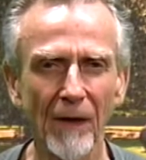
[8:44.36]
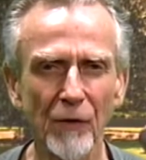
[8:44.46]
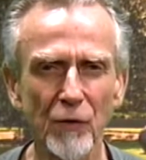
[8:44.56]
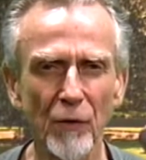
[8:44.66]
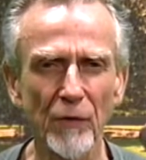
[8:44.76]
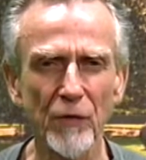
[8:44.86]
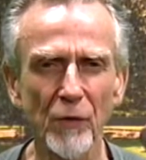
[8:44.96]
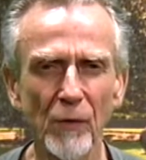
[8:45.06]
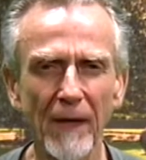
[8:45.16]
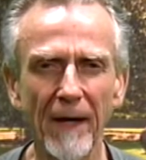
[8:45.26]
church
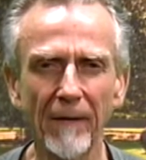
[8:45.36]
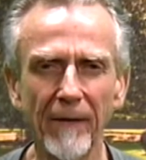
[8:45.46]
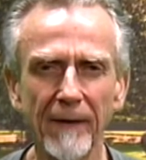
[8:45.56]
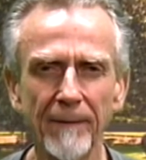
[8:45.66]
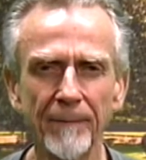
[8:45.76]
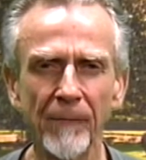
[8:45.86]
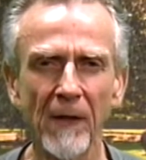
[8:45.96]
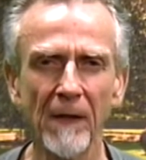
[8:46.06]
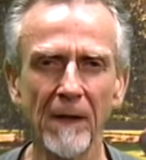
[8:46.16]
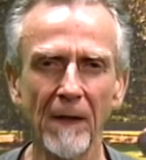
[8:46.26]
school area.
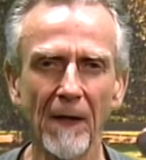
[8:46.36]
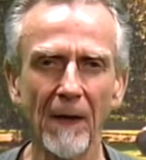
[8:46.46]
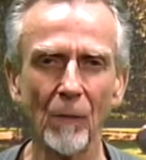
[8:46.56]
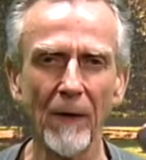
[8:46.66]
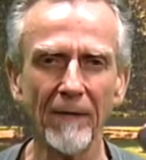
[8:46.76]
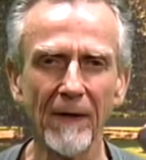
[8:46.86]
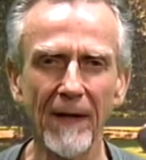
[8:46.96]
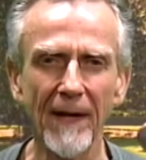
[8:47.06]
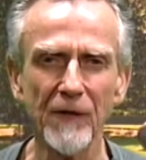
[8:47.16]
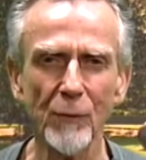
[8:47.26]
One of the
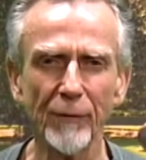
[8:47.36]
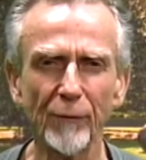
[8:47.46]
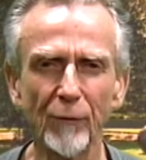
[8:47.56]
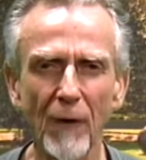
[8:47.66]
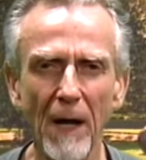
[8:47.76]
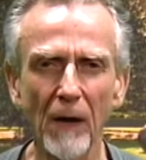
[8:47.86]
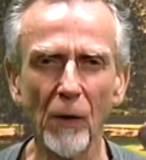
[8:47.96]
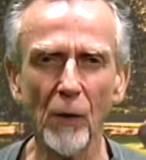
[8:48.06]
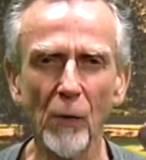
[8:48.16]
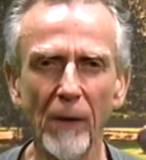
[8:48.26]
lads we
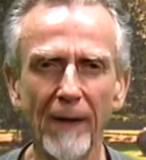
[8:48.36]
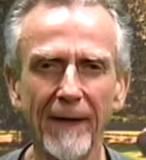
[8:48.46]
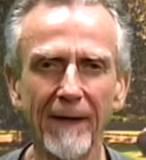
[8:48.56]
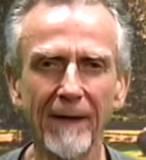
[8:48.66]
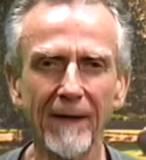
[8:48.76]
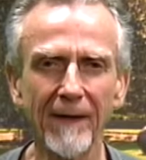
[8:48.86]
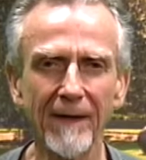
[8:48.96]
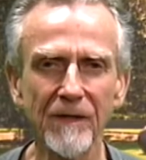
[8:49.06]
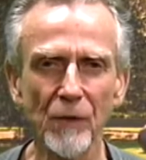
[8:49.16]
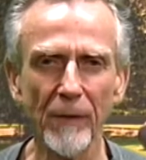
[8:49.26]
follow
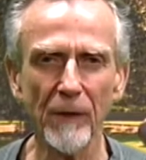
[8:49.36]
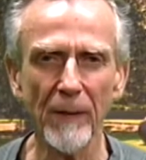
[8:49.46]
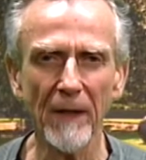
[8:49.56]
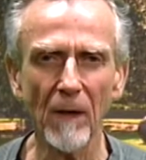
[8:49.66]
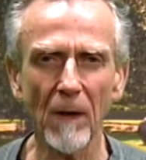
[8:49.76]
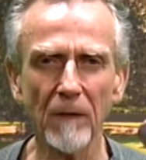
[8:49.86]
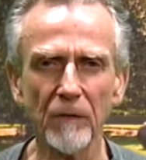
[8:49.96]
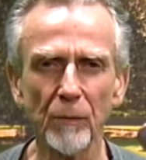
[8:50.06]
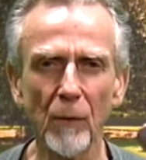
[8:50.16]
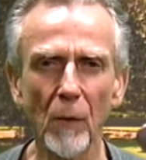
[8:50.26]
is going to be an
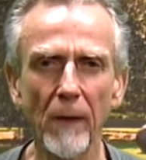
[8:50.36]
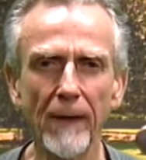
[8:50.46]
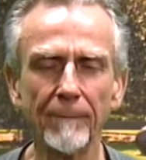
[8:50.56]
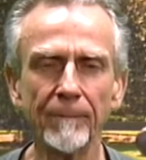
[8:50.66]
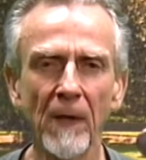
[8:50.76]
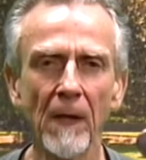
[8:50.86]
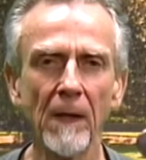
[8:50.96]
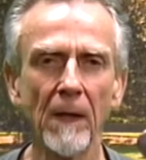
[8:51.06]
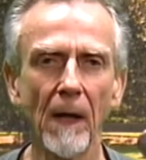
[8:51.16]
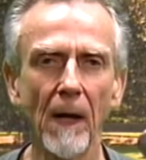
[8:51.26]
altar boy,
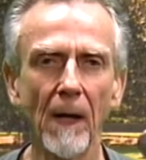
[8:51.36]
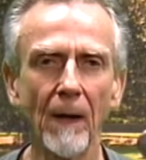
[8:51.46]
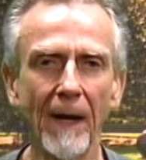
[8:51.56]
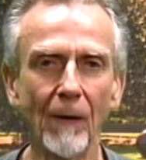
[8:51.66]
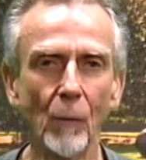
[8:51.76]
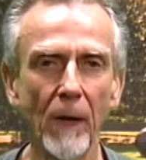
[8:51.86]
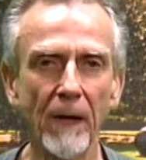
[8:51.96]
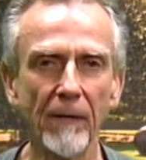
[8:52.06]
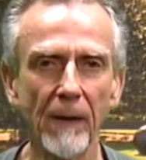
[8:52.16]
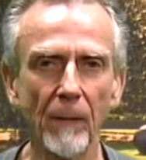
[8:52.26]
and one
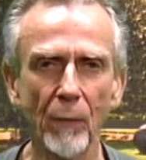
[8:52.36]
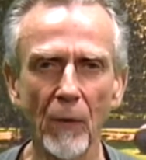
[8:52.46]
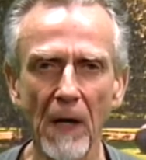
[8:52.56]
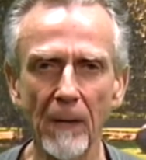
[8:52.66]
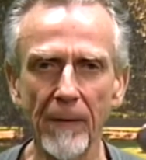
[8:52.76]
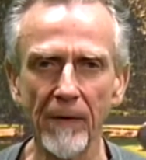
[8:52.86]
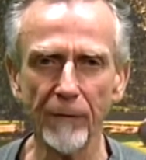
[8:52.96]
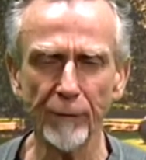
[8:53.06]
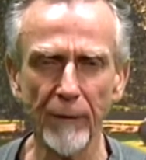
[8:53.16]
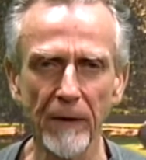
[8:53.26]
of the primary
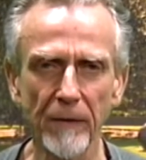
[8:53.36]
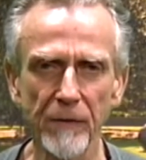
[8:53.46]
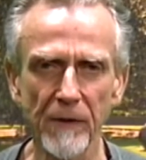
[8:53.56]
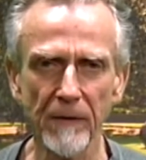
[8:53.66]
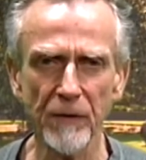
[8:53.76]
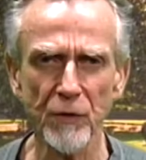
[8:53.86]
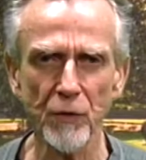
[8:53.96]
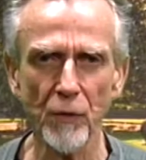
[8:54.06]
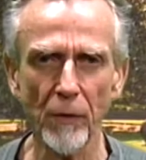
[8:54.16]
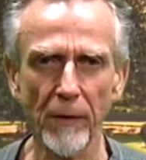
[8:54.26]
figures in this
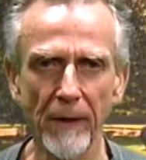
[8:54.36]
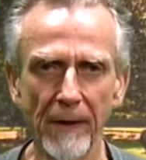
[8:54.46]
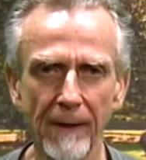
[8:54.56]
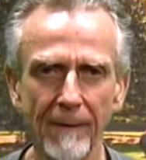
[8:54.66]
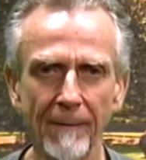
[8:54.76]
story,